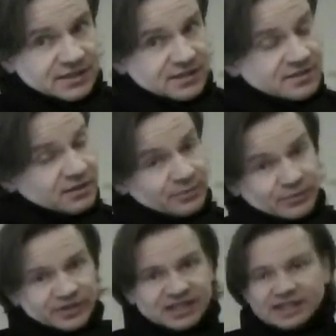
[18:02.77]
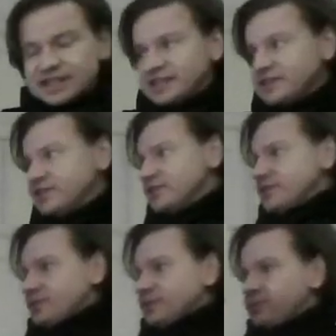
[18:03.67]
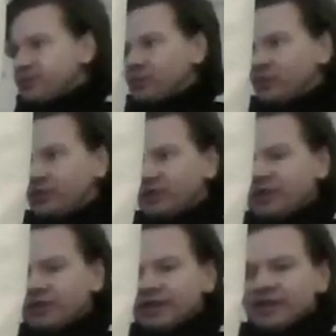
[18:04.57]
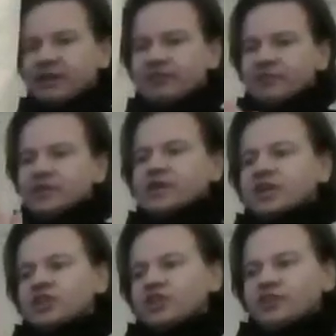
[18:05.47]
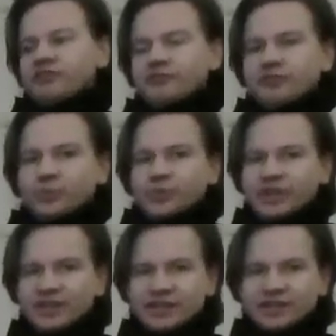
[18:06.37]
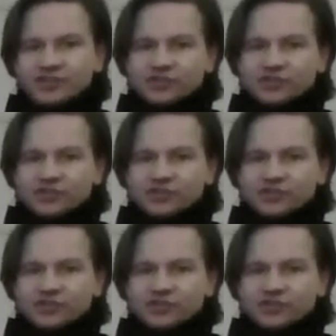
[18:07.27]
somewhat later on. So now I have enough width at the